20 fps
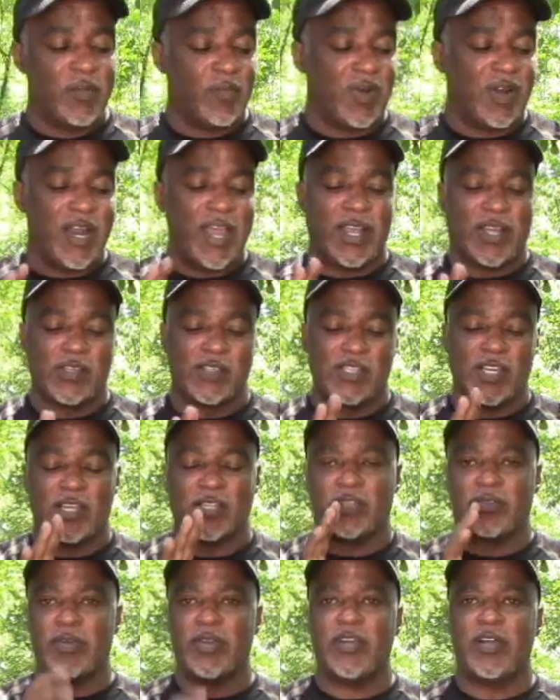But like I
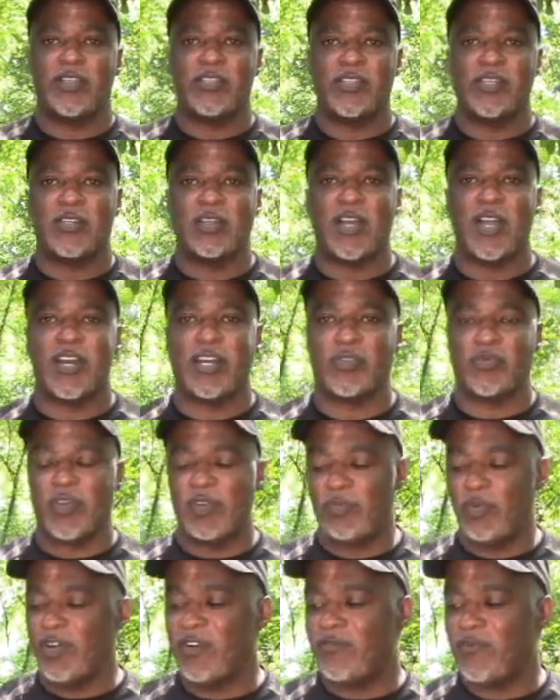said,
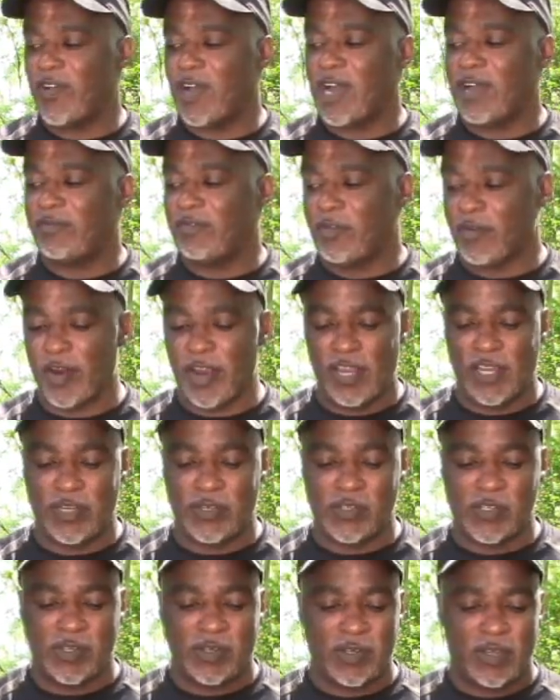393.5
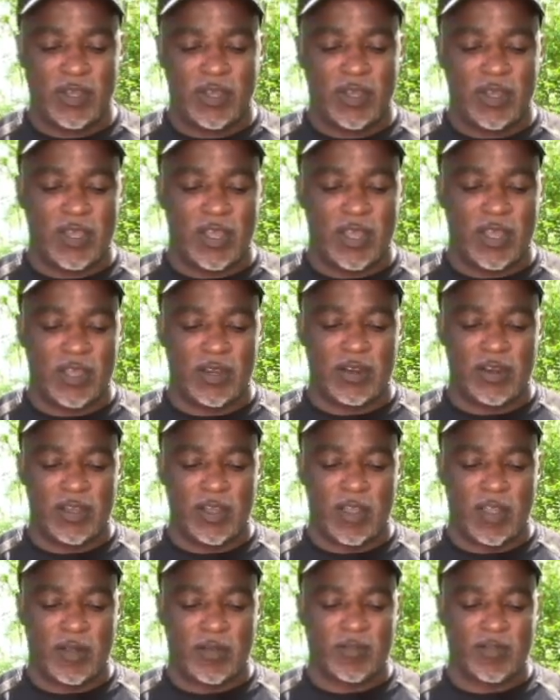grains, and
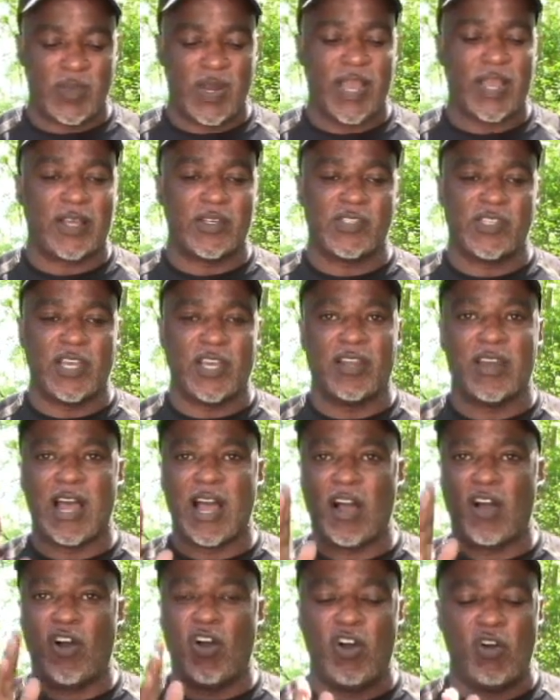like I said,
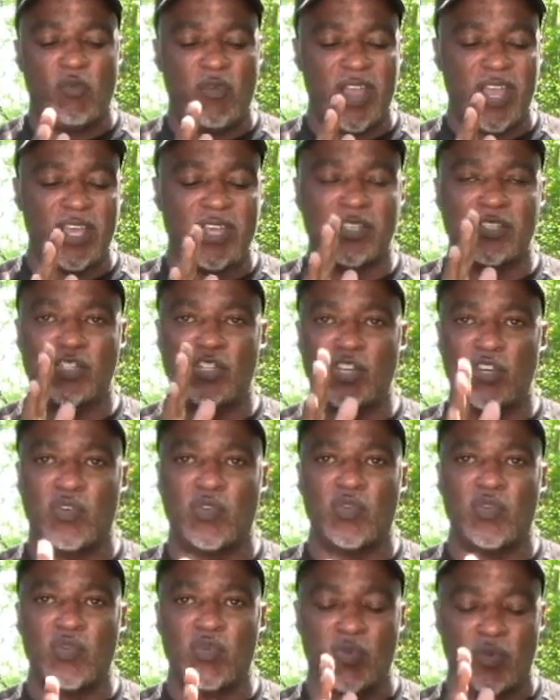I always
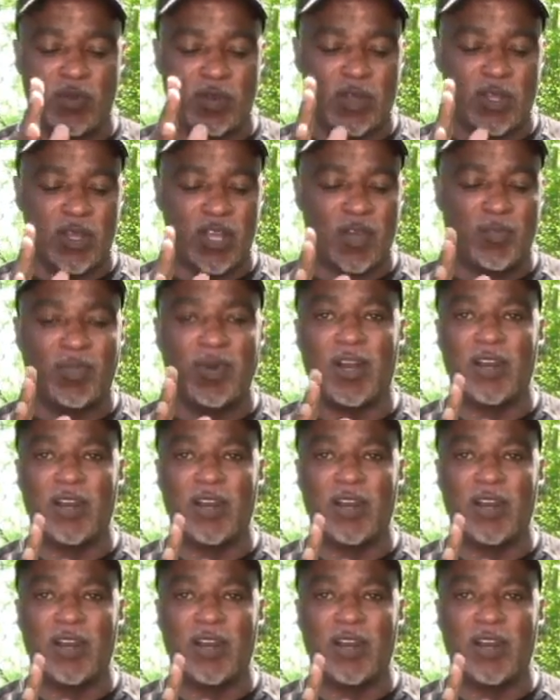do a